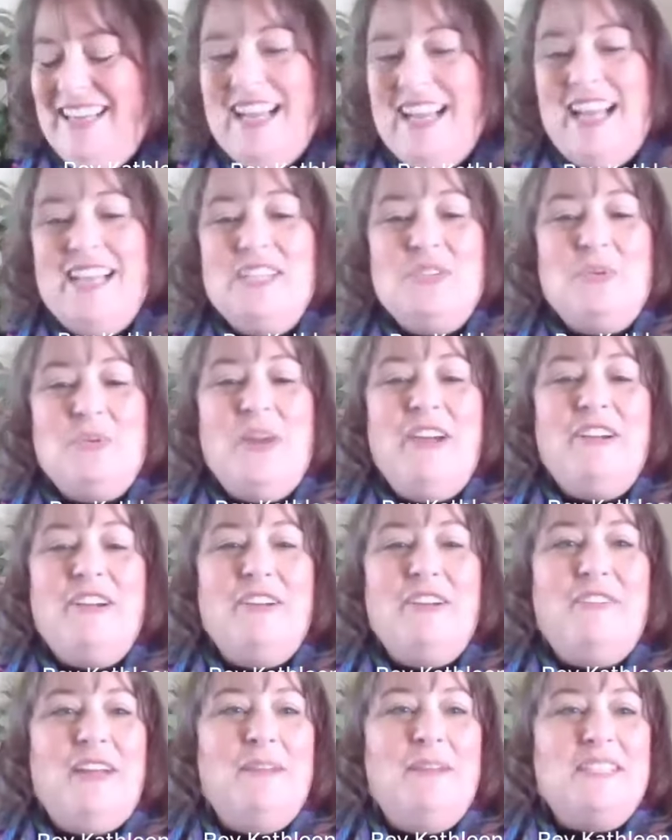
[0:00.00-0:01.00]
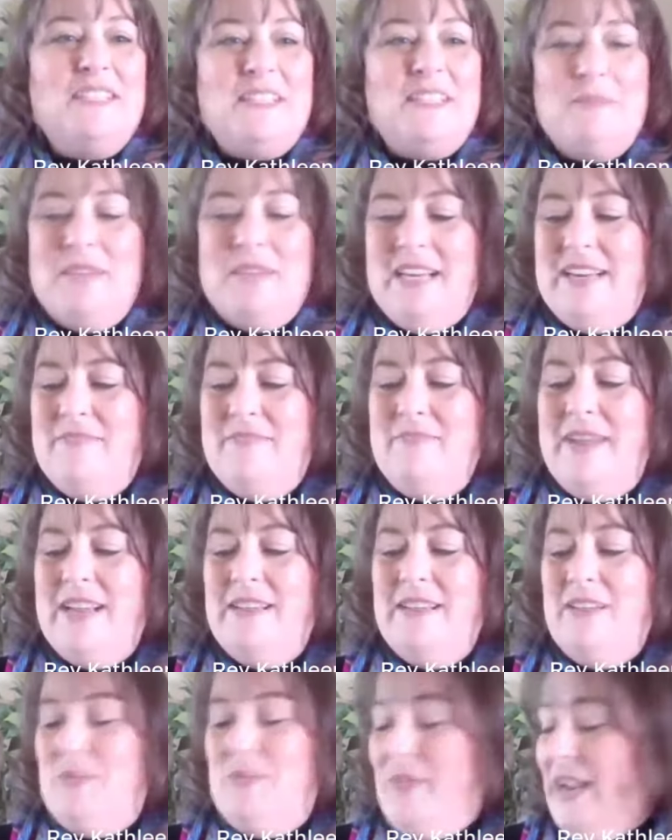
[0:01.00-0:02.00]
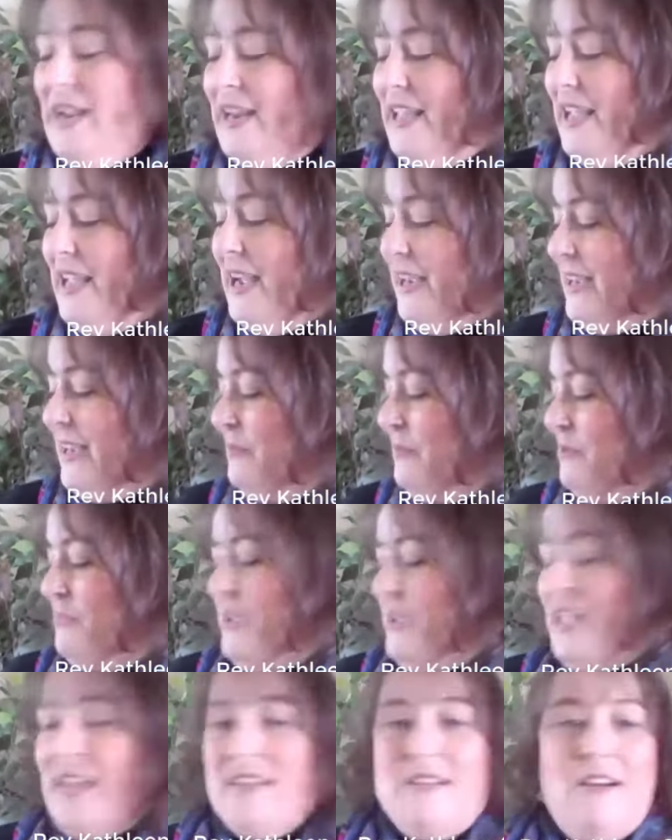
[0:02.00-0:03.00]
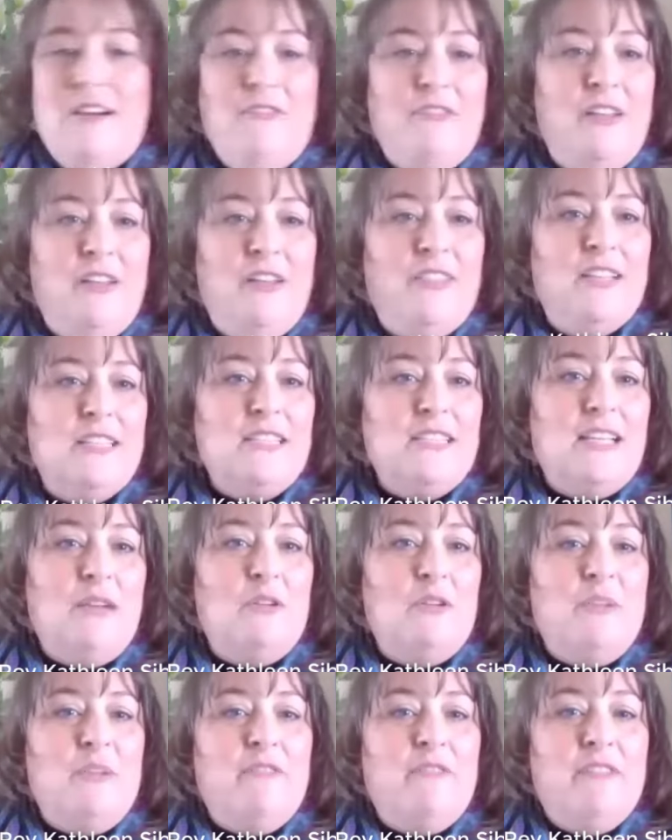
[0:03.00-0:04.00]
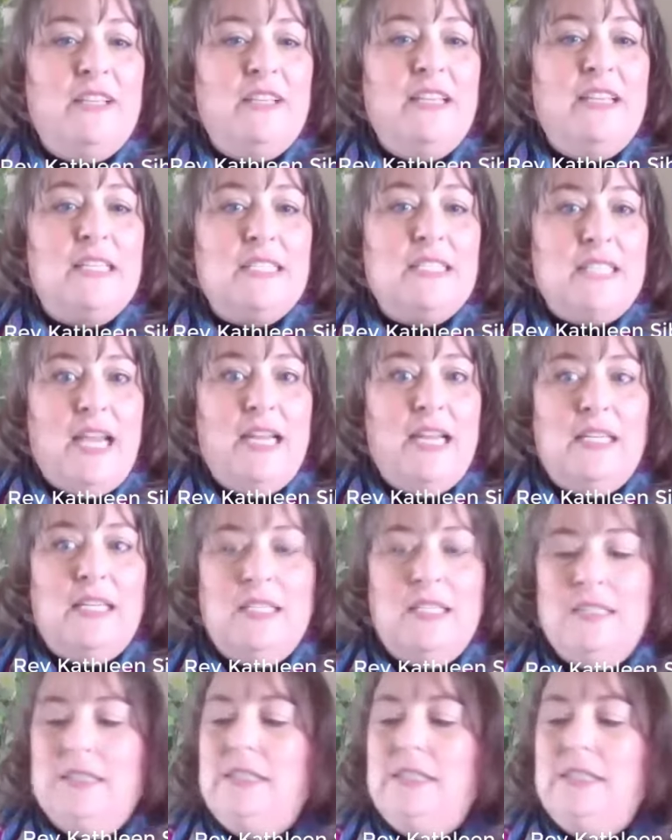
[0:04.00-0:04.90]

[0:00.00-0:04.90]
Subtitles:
I swear, if I was some kind of megalomaniac, I would be getting off on this. I would be really excited.